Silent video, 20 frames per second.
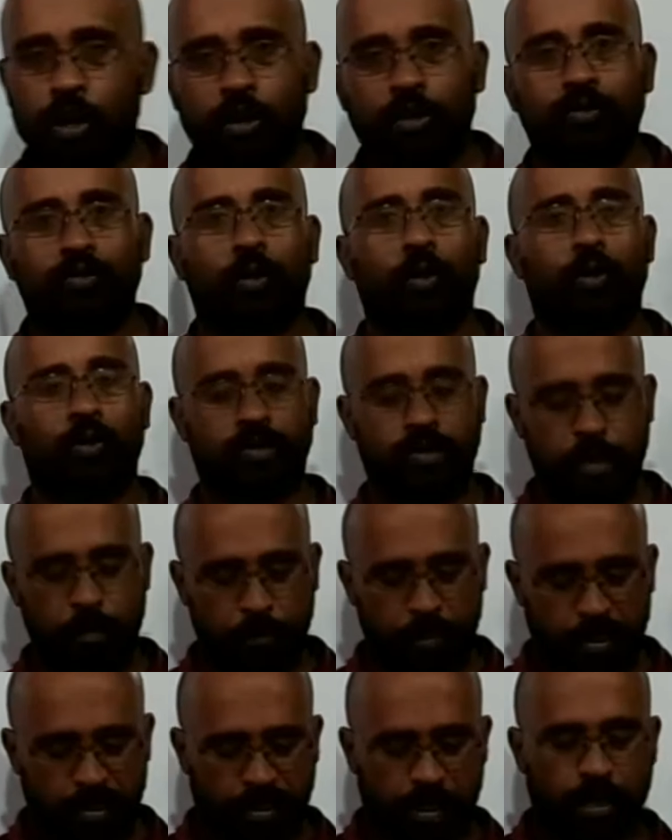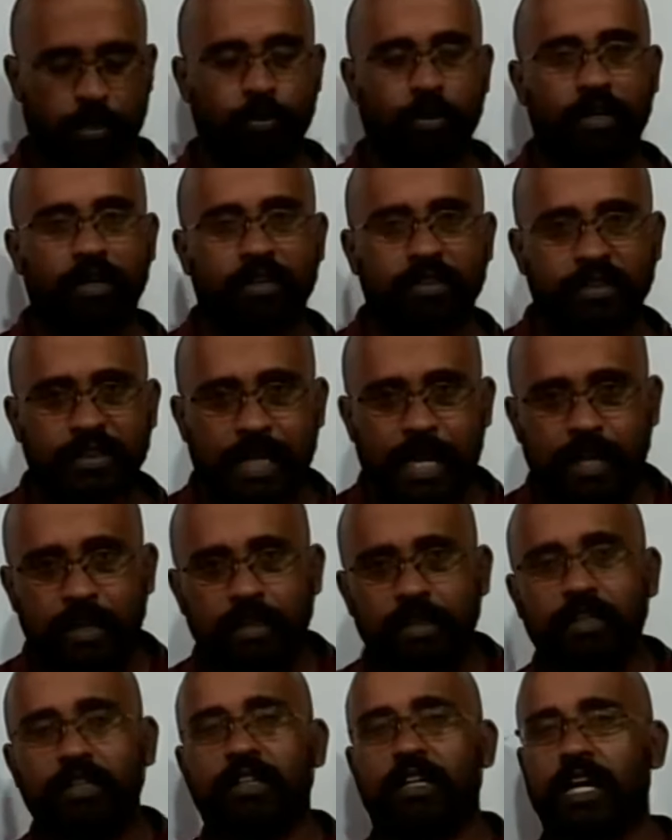So simply try to
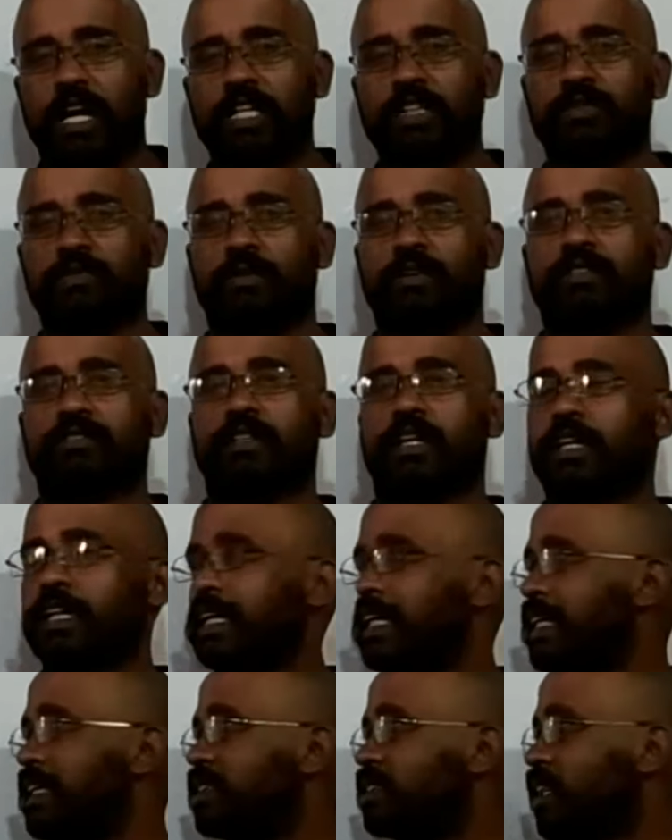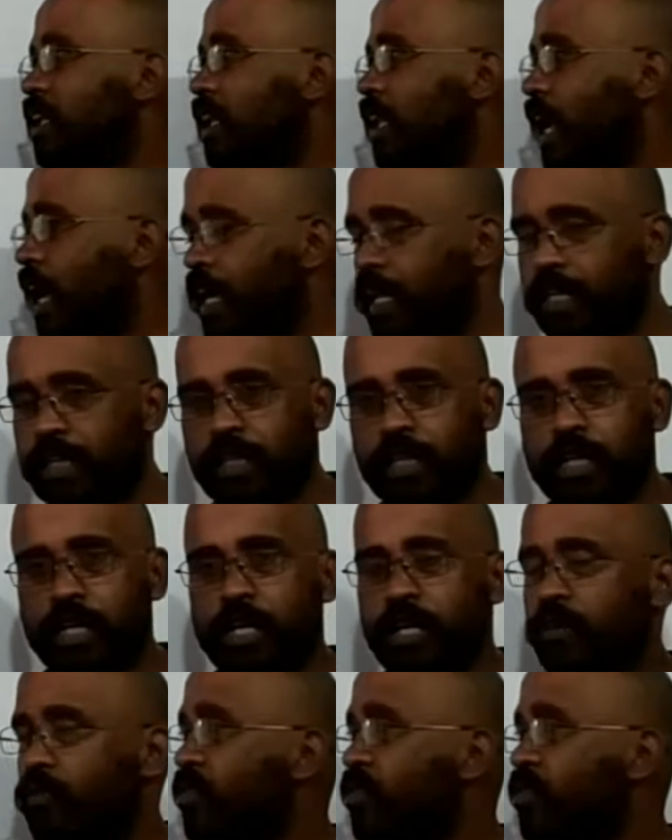understand, transversal is a line